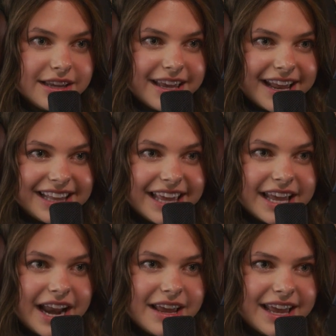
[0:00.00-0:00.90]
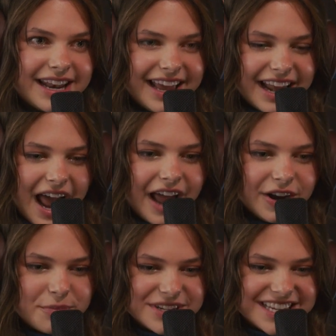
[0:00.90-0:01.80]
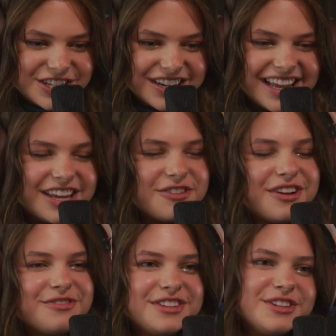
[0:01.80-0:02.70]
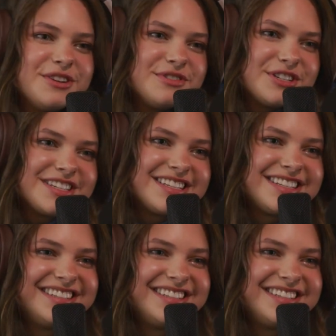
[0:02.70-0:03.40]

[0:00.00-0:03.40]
Can I get a higher up position?" Like you don't just.